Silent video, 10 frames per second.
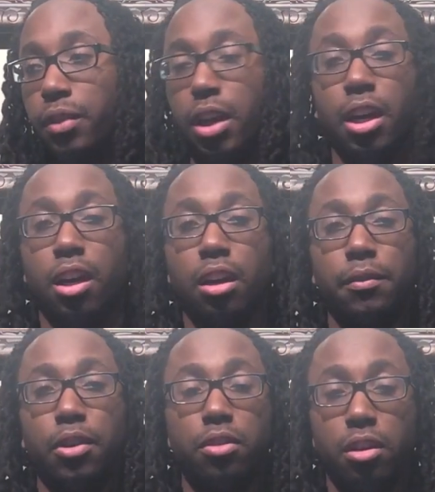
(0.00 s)
I ain't
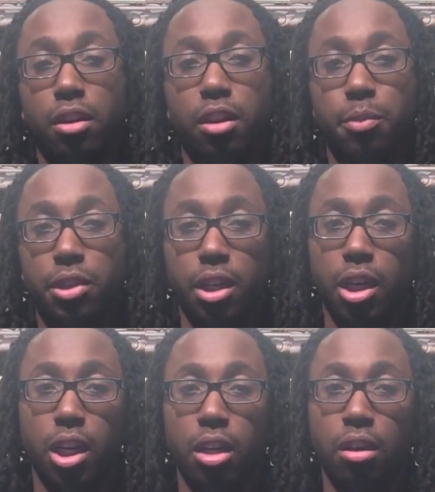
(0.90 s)
even gonna sit here and
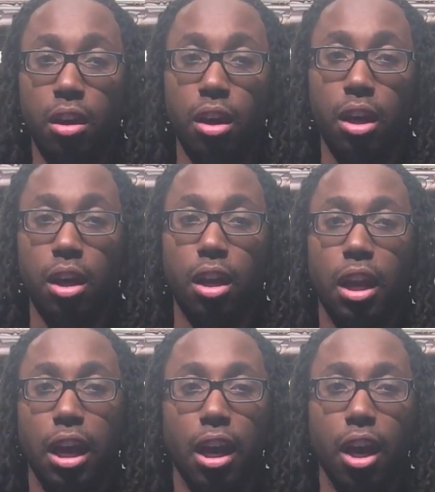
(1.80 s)
pretend
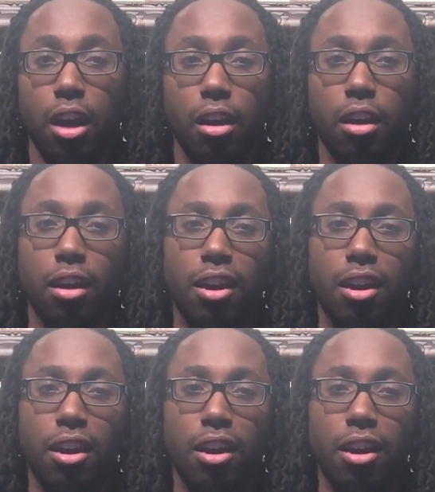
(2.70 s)
like